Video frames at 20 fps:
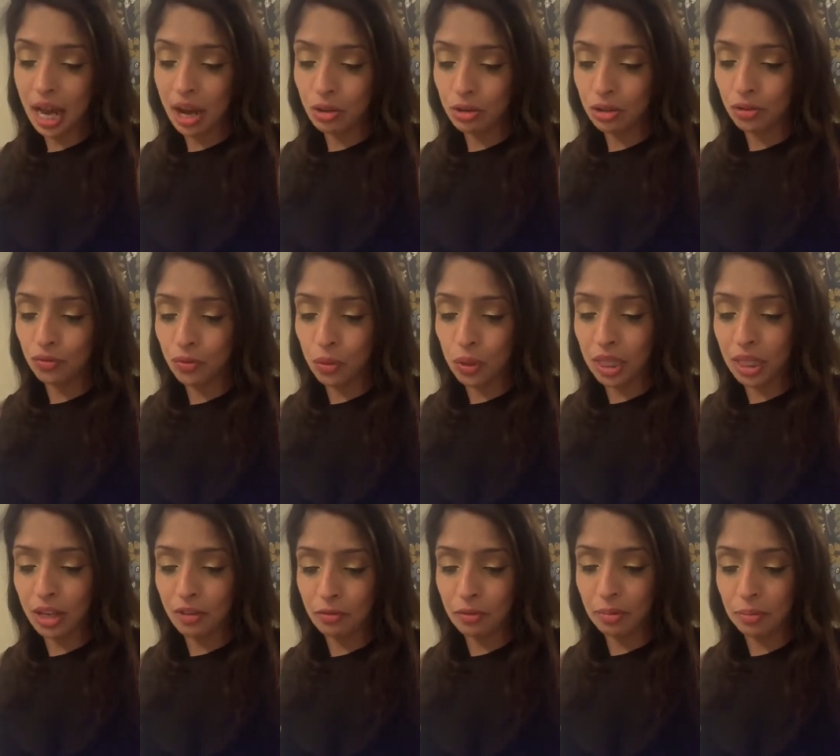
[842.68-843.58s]
to fall in
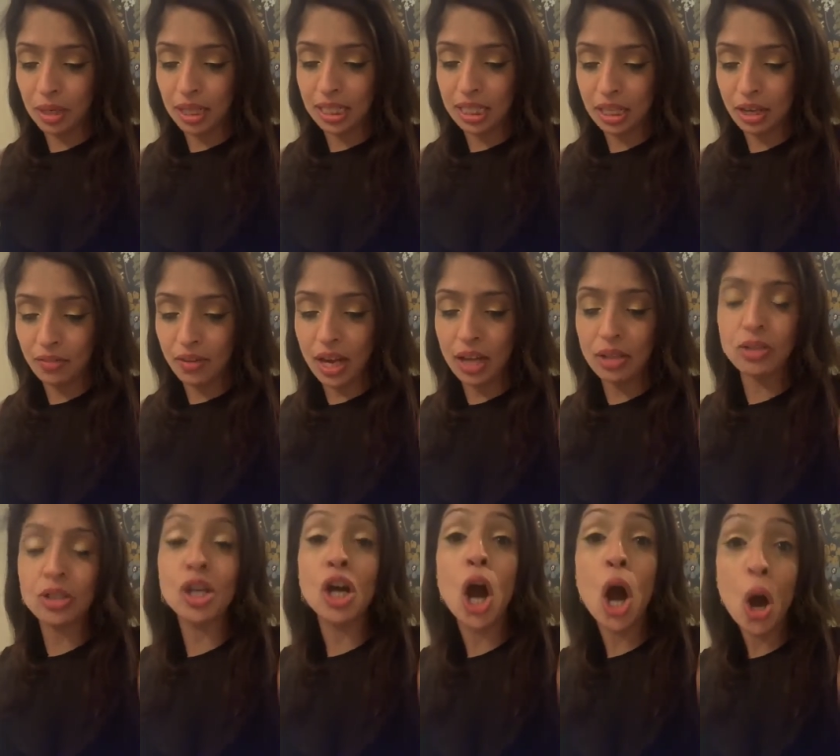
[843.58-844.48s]
love with myself, how to
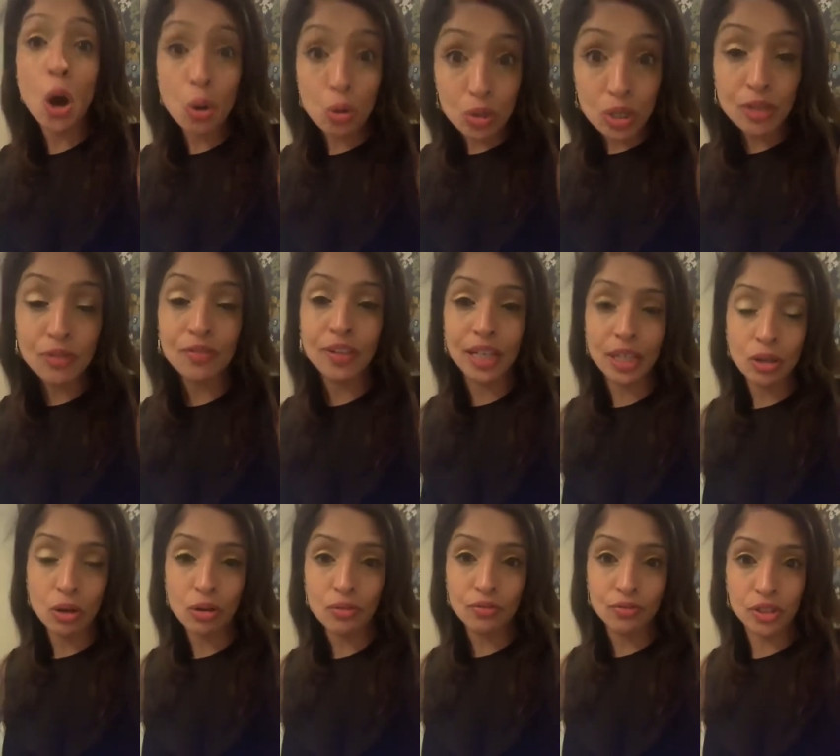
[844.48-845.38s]
cultivate
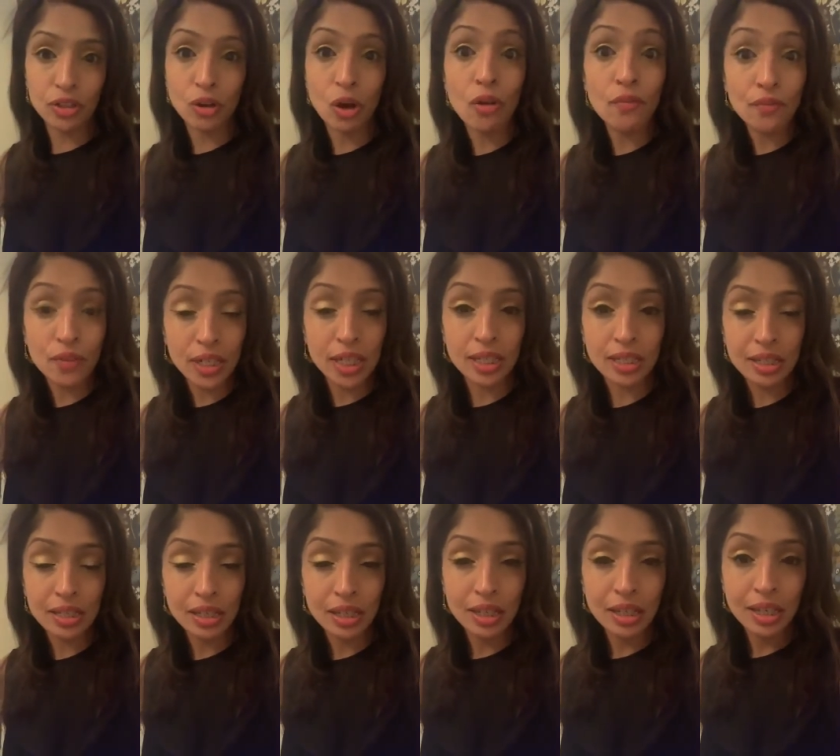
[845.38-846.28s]
confidence,
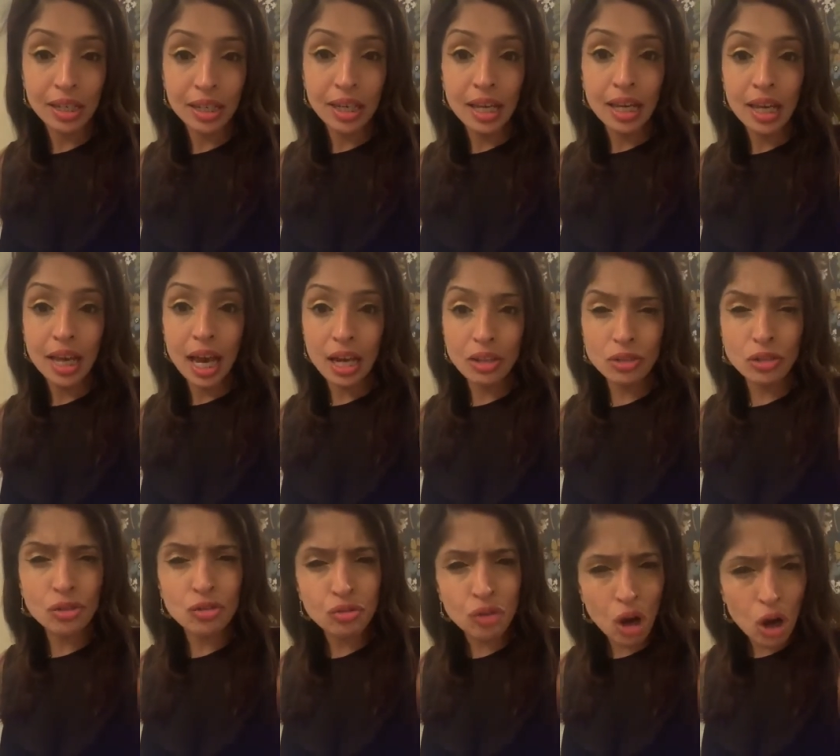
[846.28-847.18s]
how to
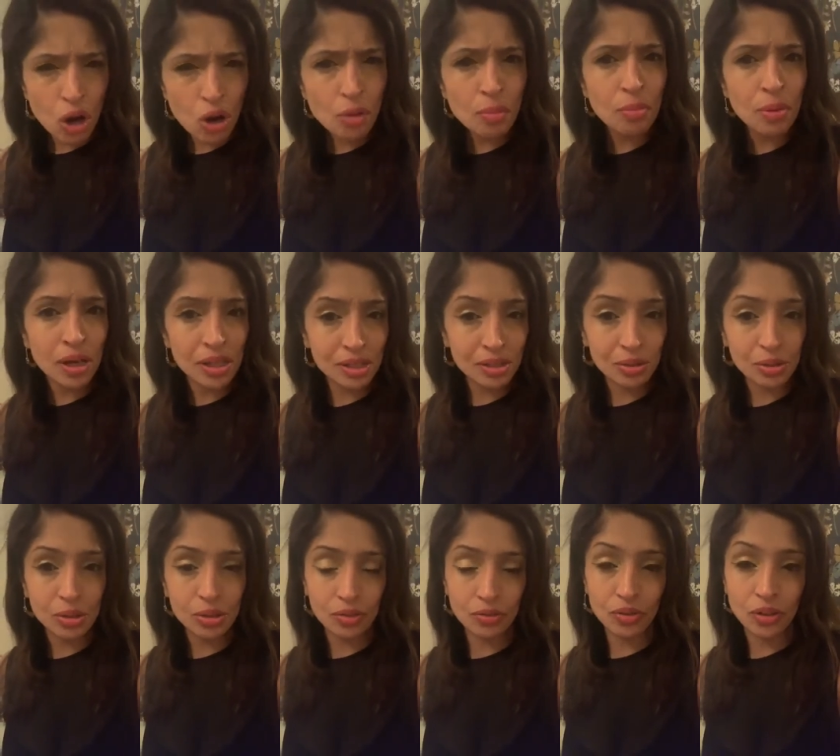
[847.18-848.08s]
grow
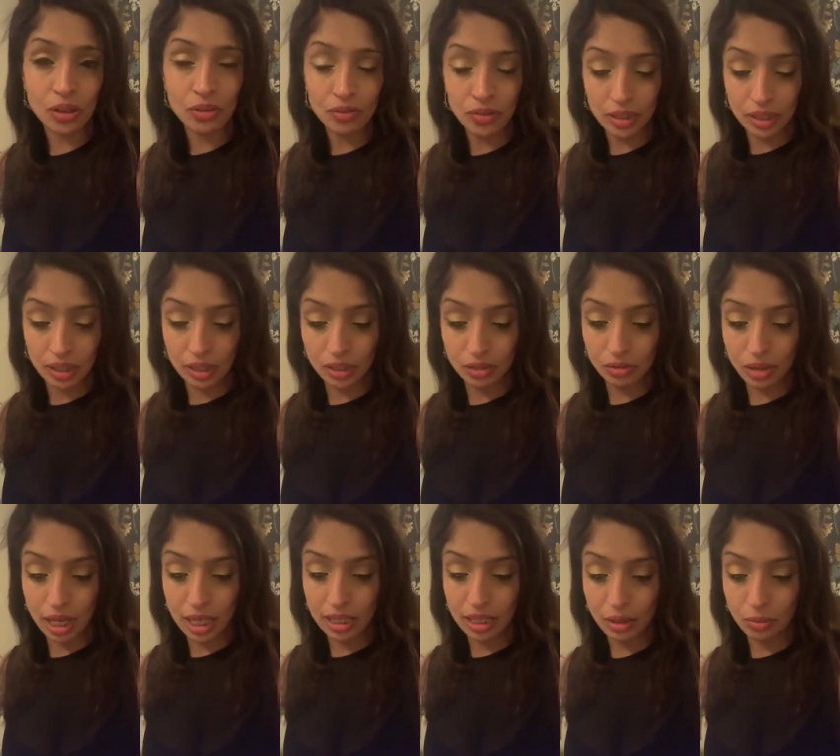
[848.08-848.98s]
muscles of confidence,
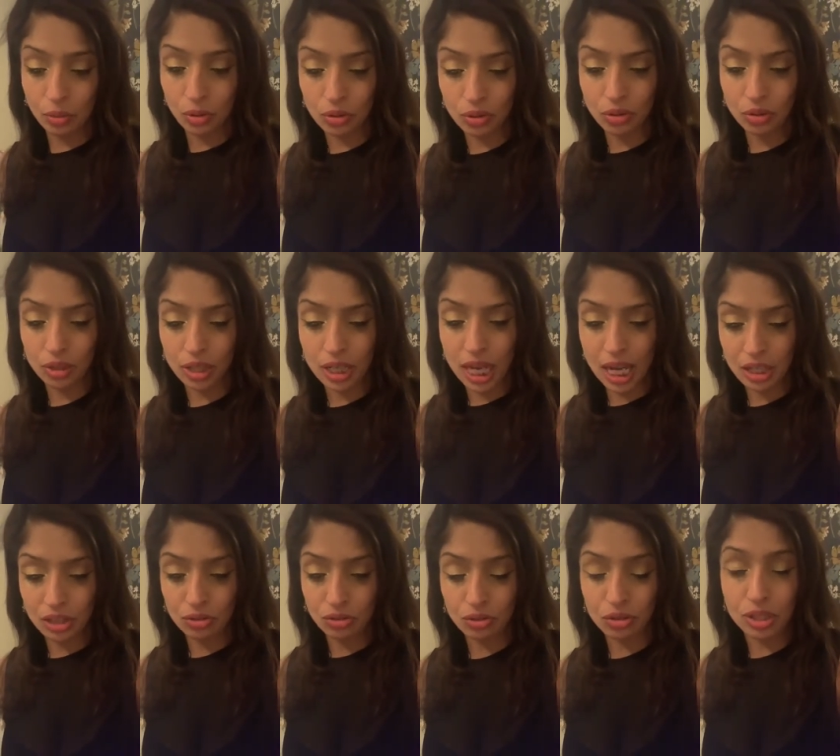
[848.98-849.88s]
right? That were not
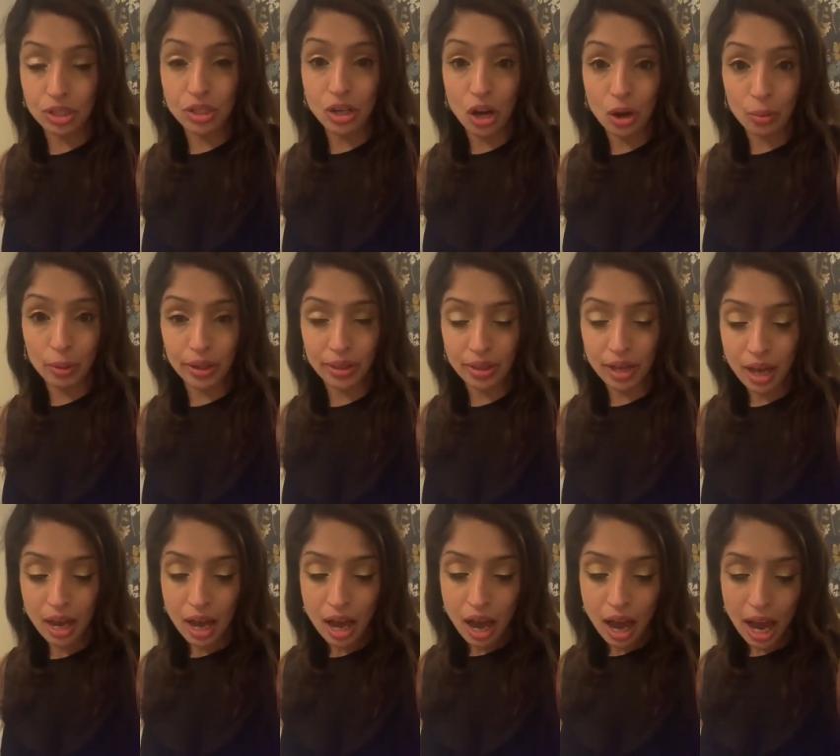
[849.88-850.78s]
natural to start with.
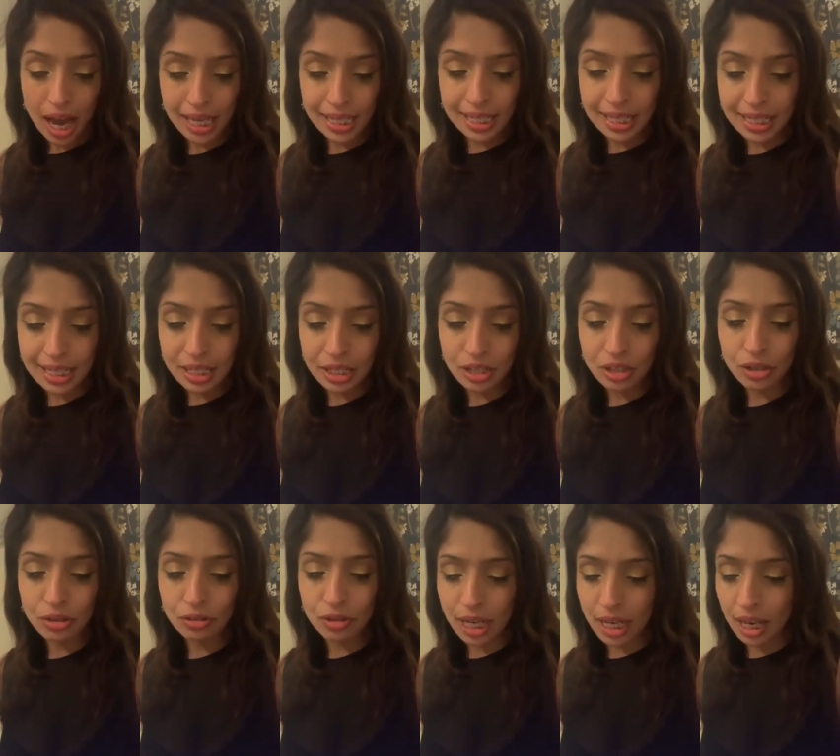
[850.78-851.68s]
I needed to
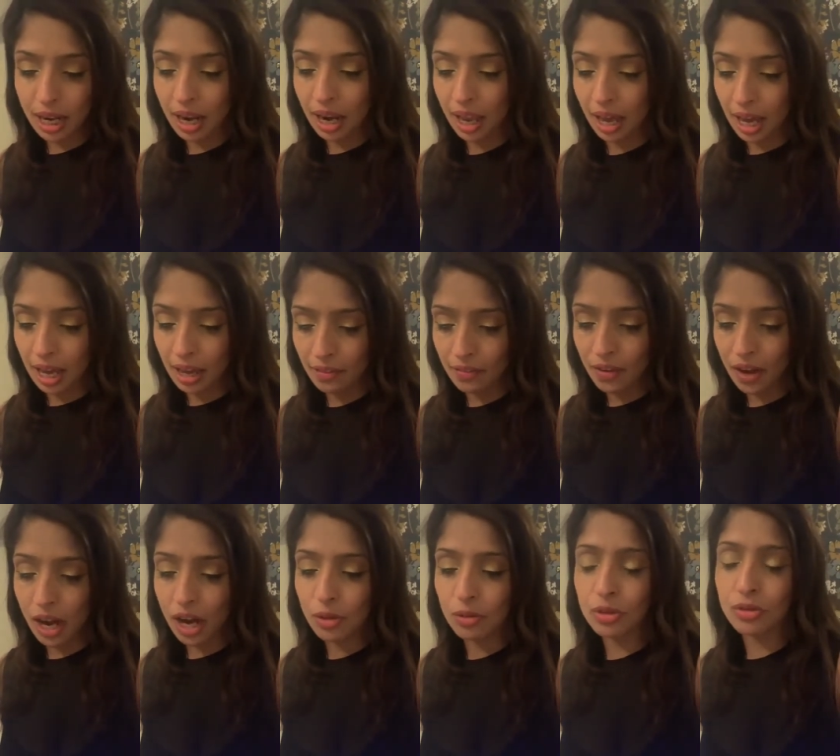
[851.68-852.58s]
create a life
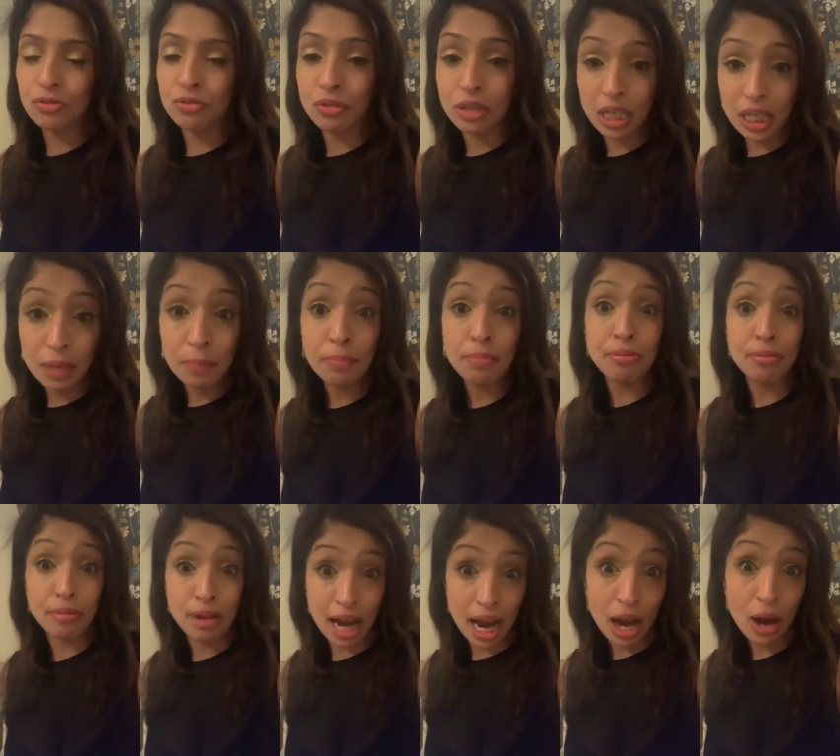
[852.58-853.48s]
I was really
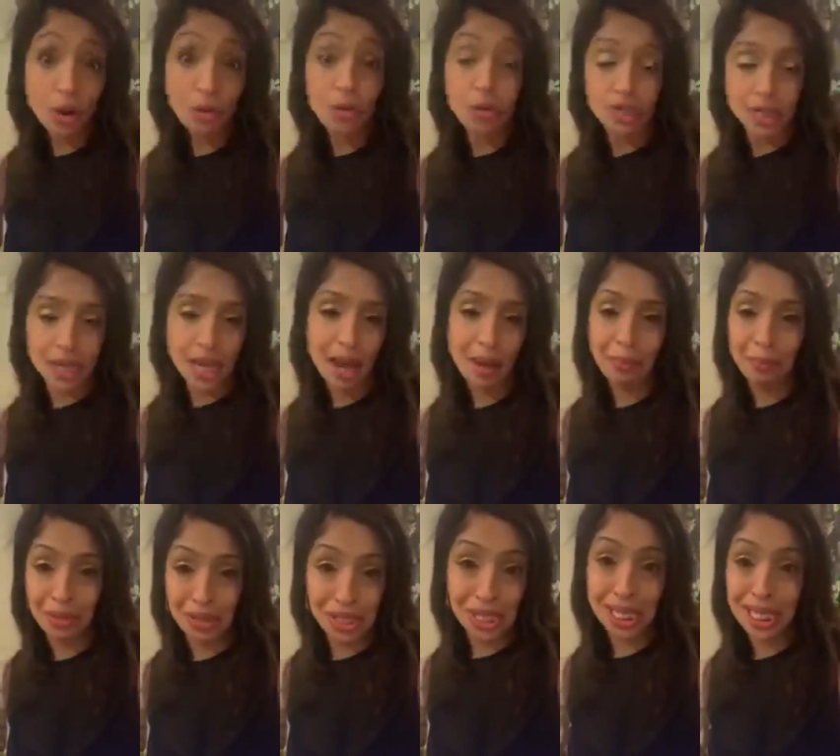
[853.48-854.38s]
proud and happy
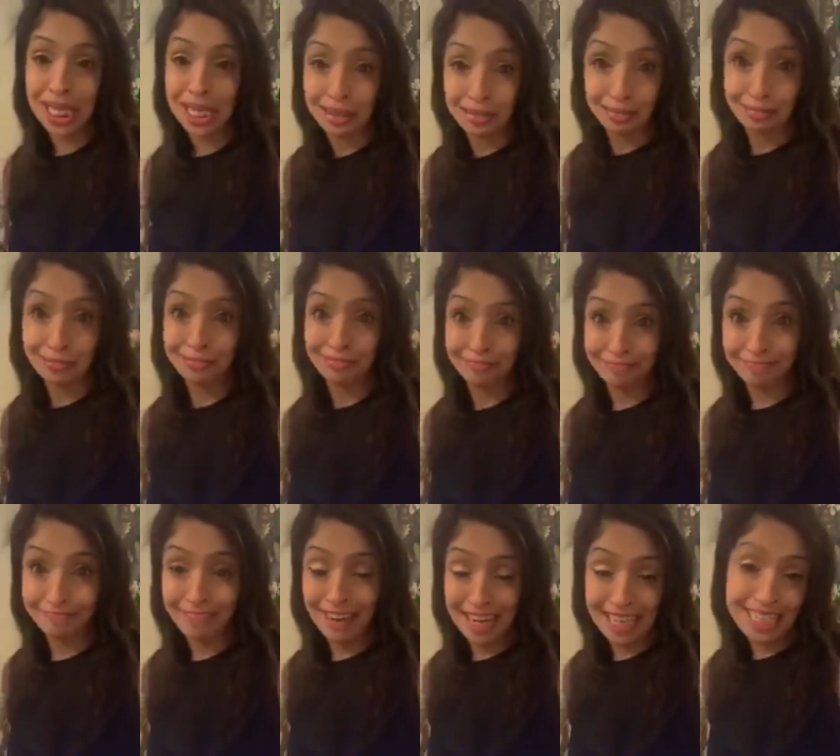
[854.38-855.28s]
to live,
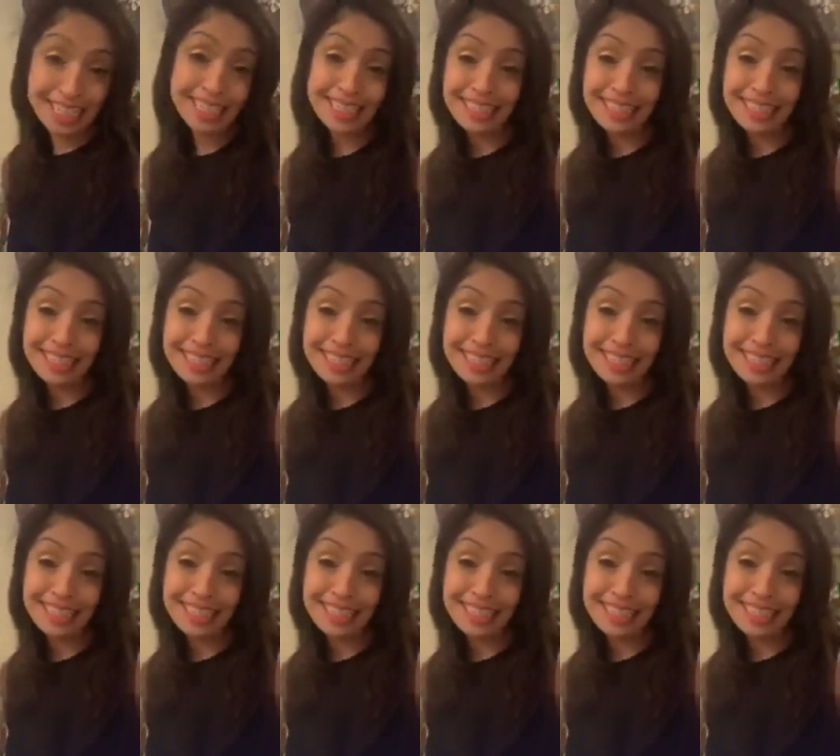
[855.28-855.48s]
right?